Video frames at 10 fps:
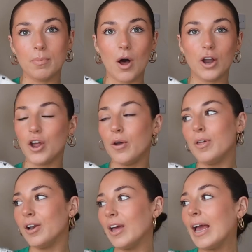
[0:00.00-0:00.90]
but I know
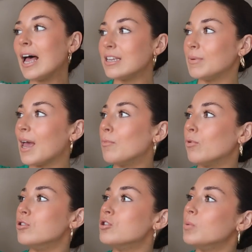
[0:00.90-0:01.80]
that like as we get
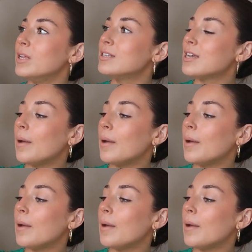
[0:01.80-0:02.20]
more into winter,